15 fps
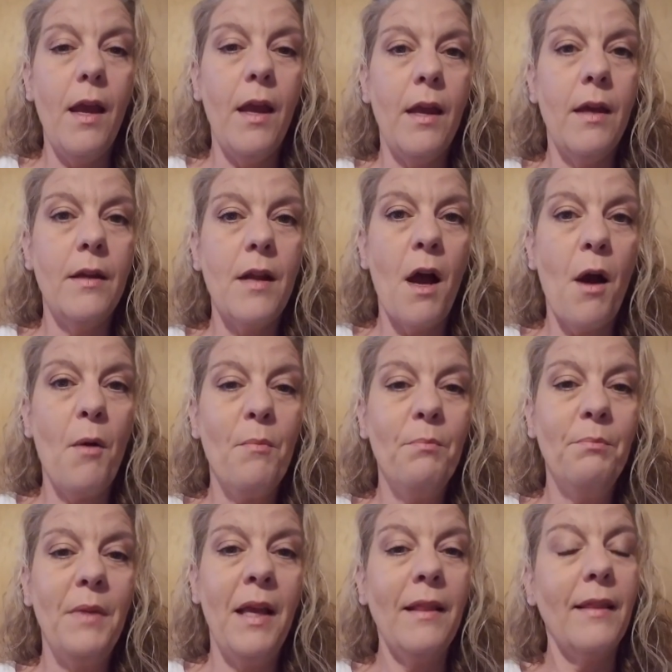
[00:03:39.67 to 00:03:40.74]
It
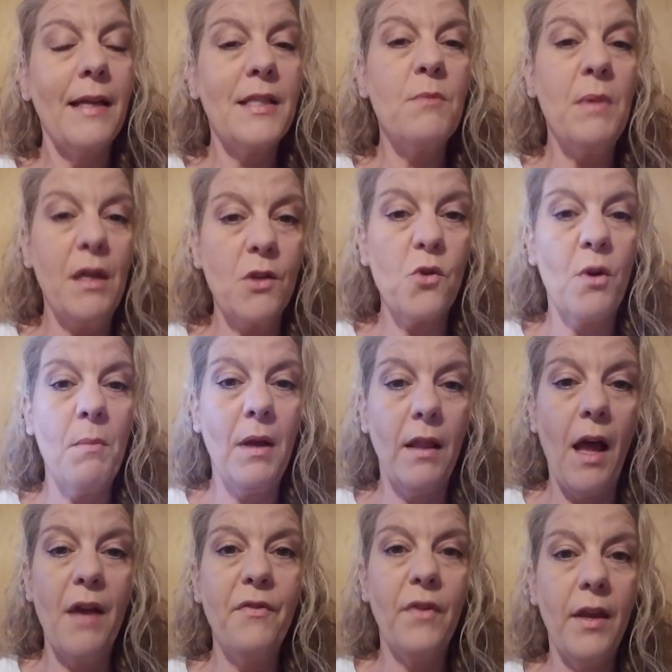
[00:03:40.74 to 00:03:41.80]
lets me enjoy my
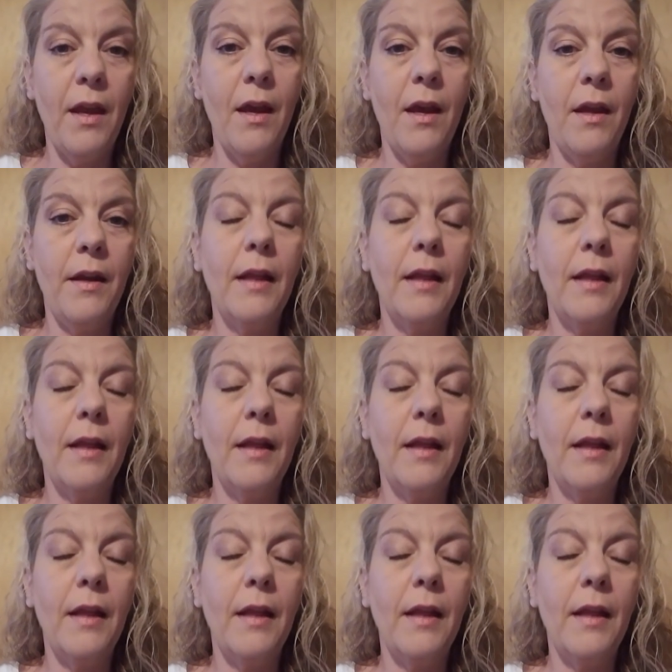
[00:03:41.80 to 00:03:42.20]
life again.